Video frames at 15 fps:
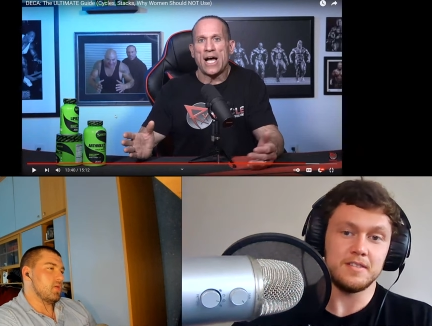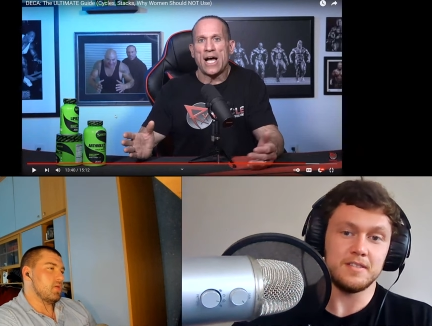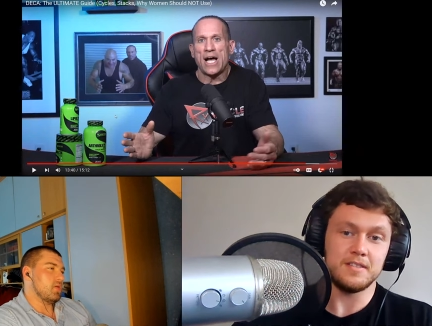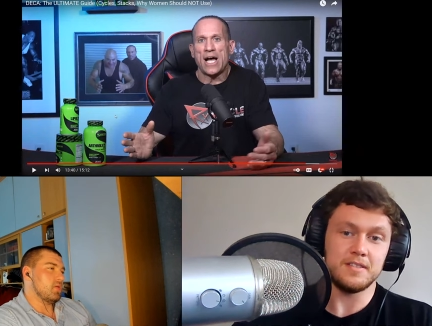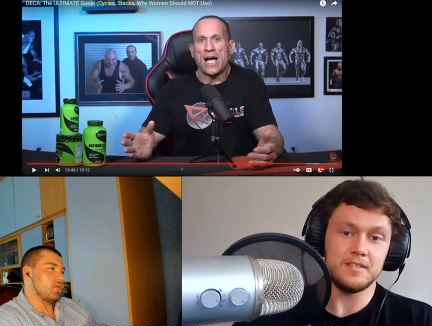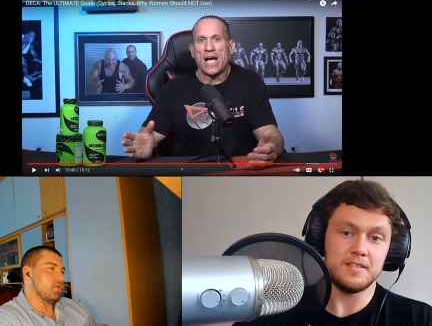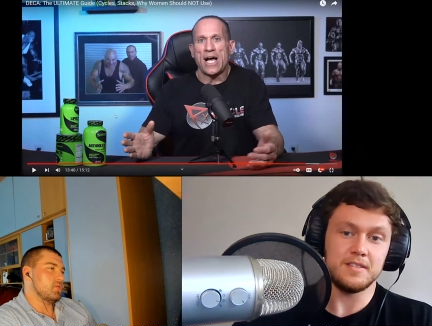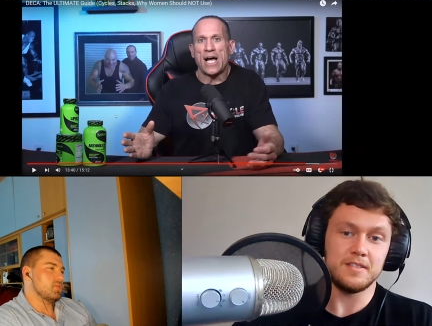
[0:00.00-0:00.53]

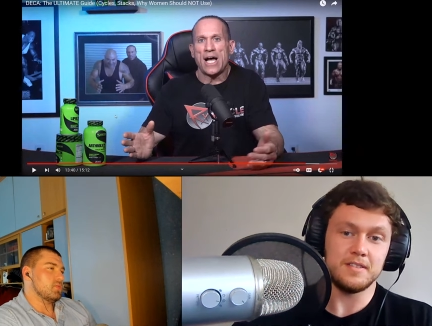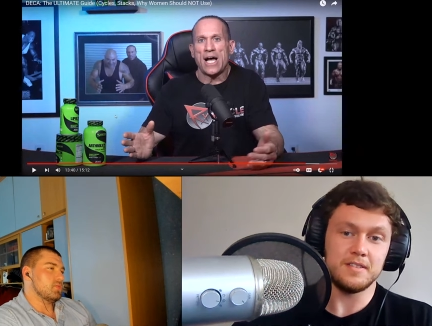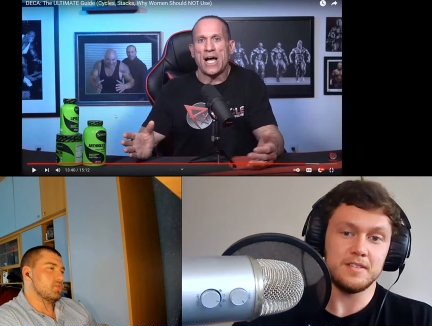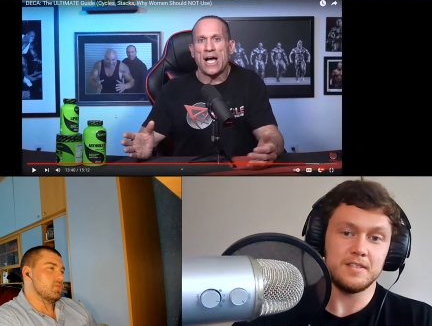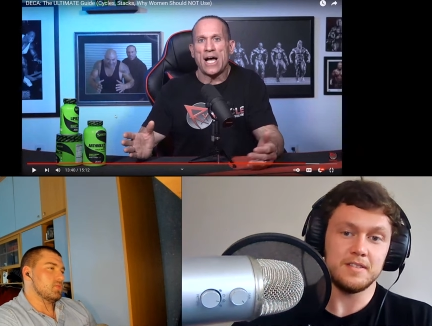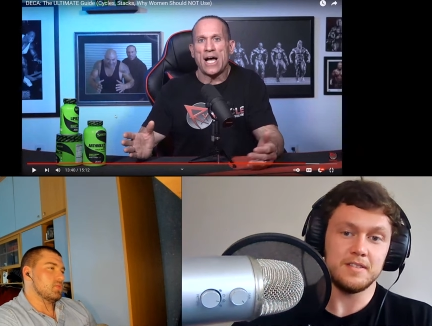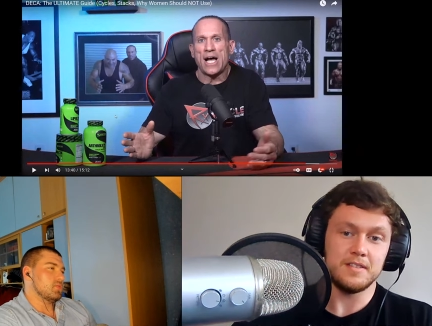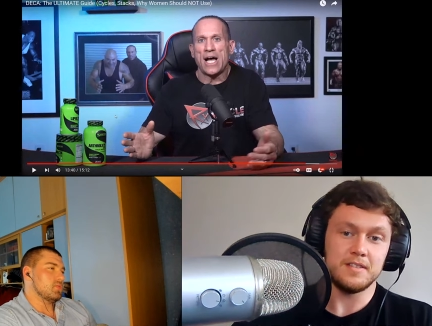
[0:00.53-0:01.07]

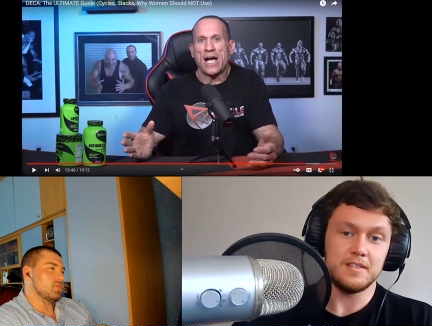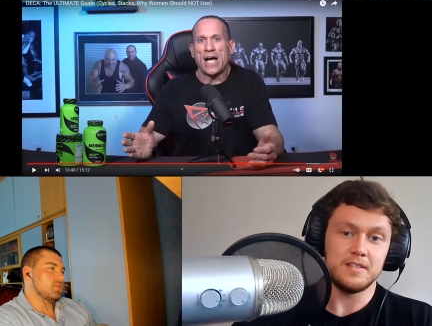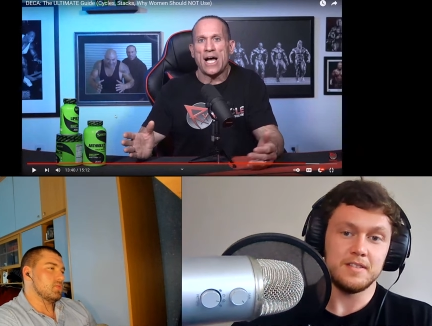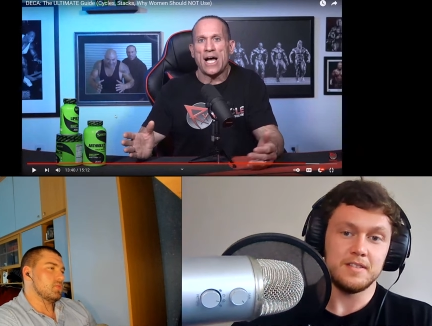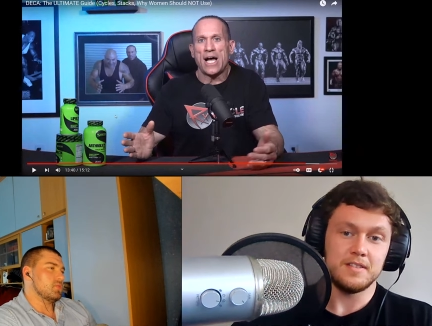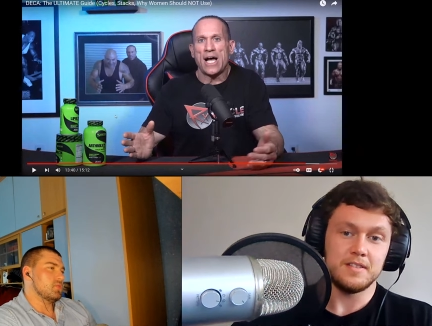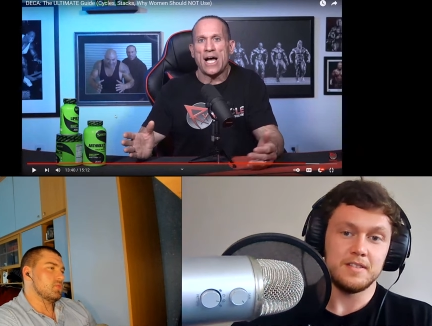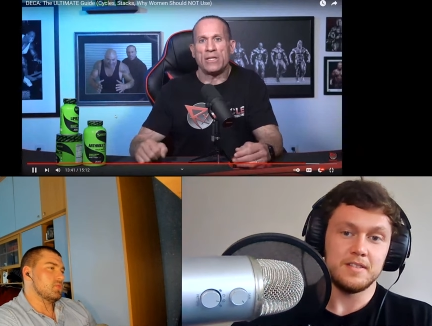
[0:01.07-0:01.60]

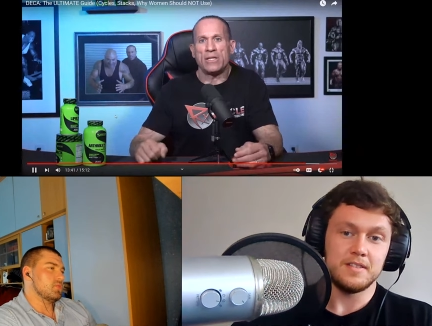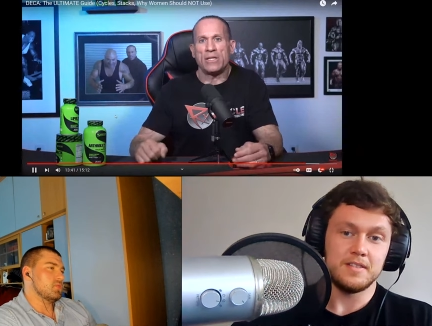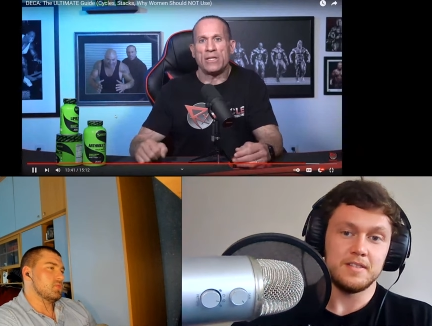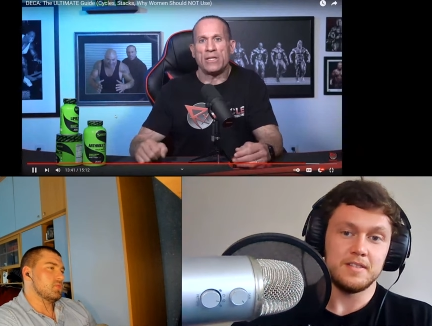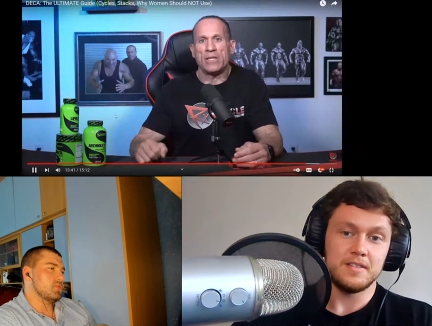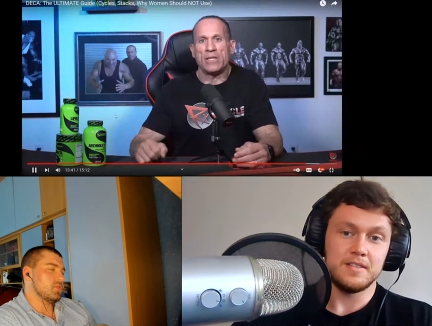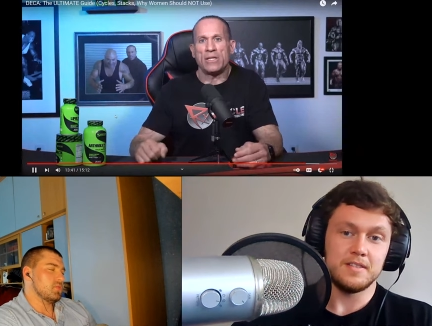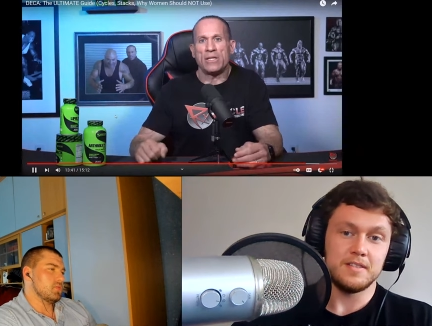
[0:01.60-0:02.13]

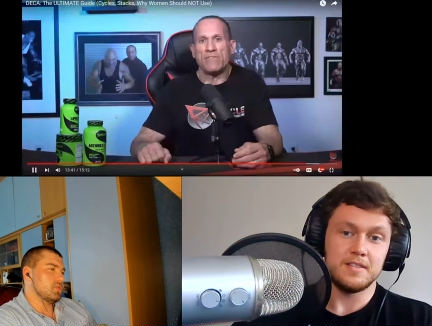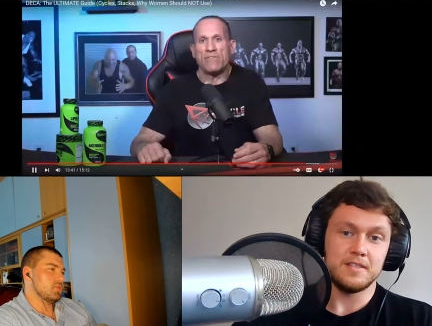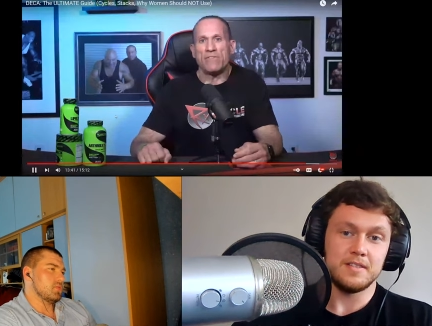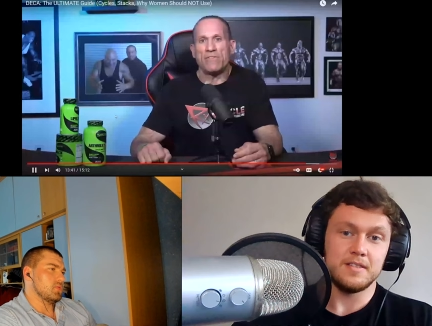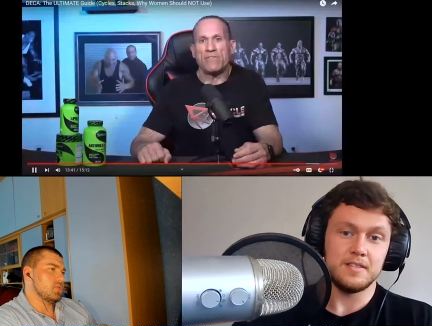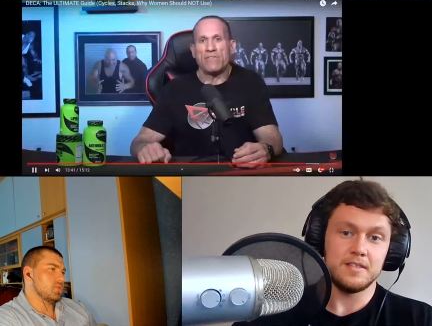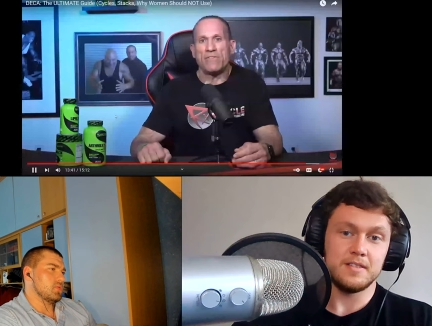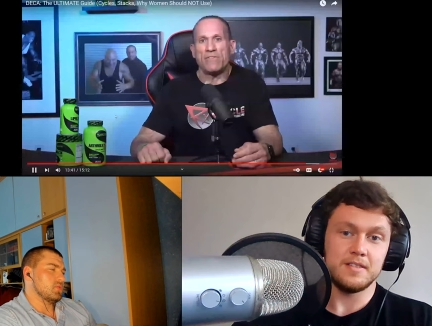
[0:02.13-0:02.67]
Nobody speaks.